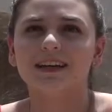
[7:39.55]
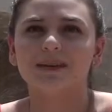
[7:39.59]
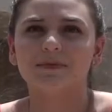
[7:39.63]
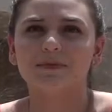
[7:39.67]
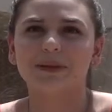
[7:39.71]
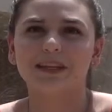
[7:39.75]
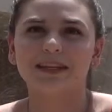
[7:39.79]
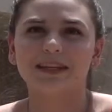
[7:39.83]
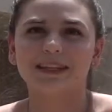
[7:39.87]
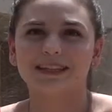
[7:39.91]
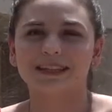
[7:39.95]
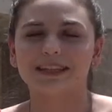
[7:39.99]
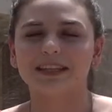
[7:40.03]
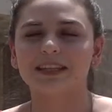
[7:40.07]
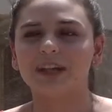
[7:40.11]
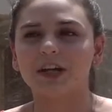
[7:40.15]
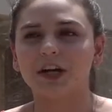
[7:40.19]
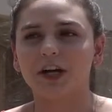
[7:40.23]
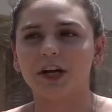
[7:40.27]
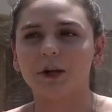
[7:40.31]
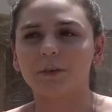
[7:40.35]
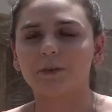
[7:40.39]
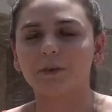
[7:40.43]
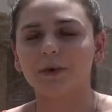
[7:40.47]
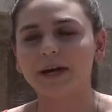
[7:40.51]
because in
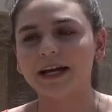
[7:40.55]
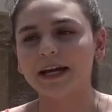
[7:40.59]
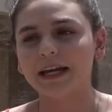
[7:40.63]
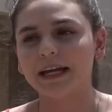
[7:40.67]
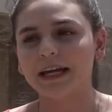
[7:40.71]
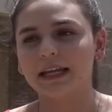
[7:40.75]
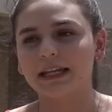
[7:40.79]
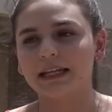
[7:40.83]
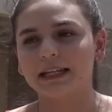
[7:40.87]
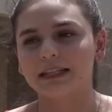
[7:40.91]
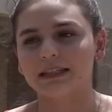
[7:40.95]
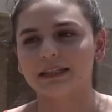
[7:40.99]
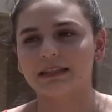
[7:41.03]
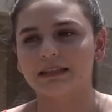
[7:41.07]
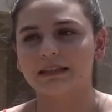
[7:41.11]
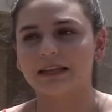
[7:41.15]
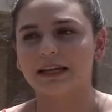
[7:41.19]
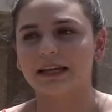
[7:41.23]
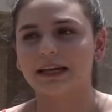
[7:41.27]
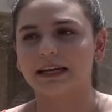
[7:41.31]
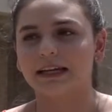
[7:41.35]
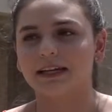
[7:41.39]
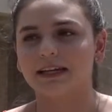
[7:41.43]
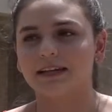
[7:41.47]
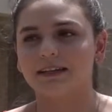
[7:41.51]
their brain it's
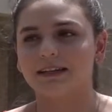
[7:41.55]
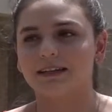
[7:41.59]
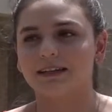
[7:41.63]
like